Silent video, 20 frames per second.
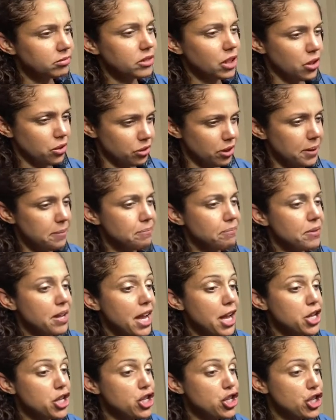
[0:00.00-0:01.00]
Okay.
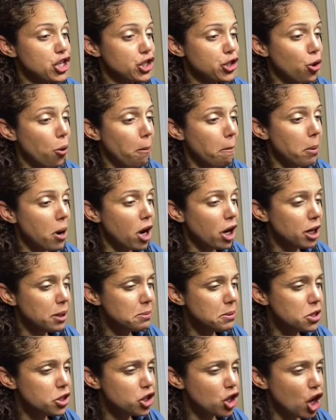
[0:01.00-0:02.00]
So
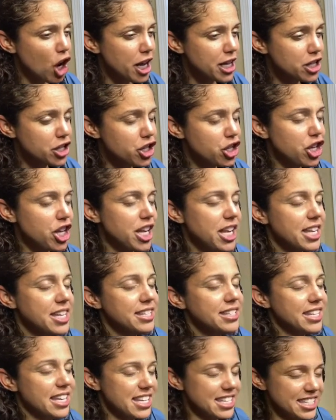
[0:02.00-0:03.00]
Parmesan
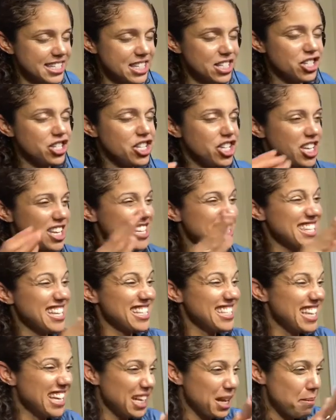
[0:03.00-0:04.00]
cheese is a cheese
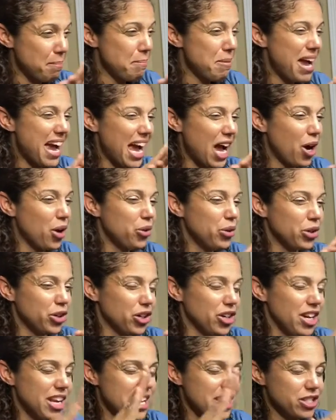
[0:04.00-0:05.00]
that's like a
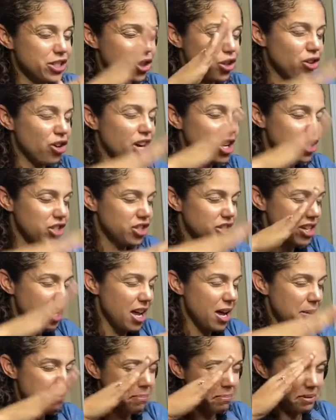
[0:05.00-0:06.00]
powder. It's crushed
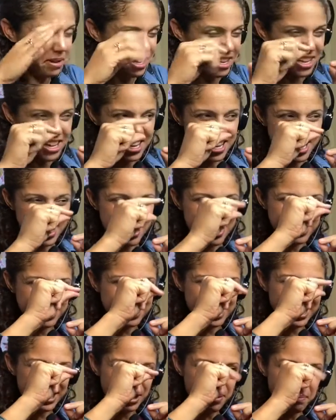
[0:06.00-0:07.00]
up. It's
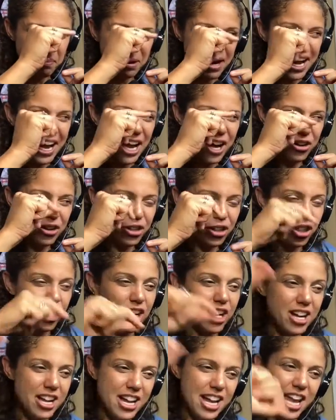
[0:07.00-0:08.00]
like a powder.
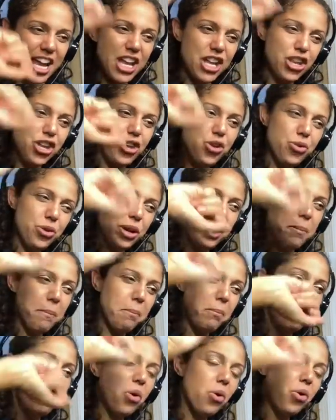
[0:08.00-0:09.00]
And you can
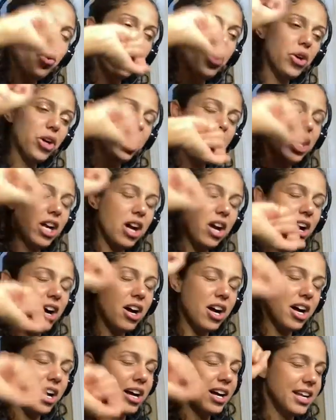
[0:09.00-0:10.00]
pour it
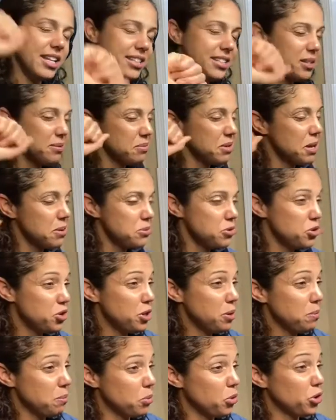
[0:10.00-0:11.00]
on, sometimes you
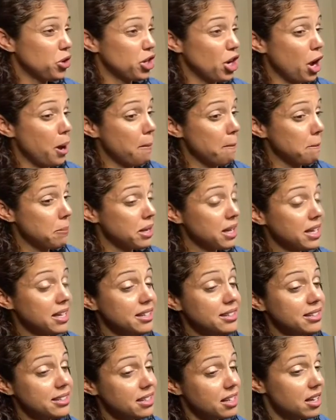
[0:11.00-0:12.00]
can pour it on
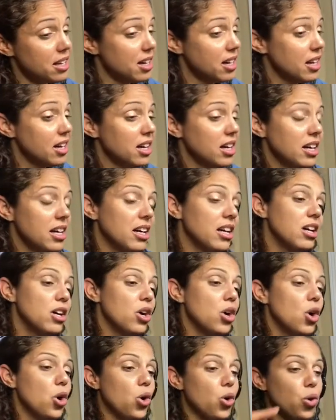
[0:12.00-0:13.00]
pizza
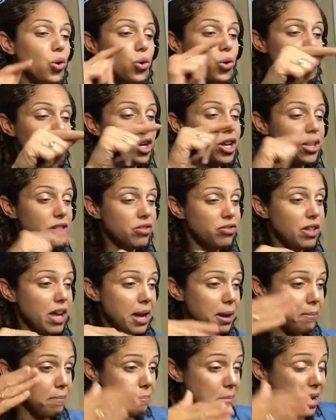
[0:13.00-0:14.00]
or
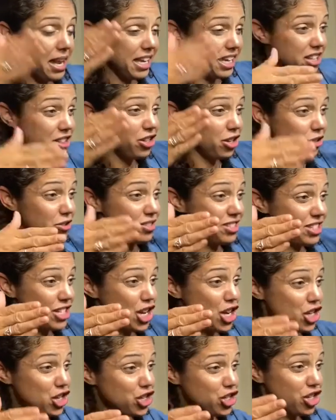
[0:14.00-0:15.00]
they bake their
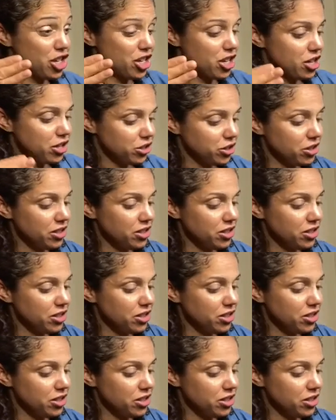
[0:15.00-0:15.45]
dish so